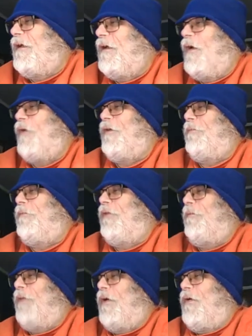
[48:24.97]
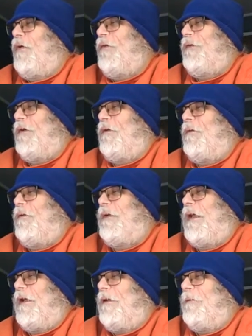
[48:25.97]
Oh, the proposal.
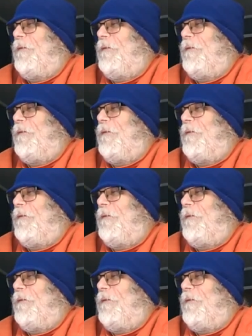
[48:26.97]
Okay.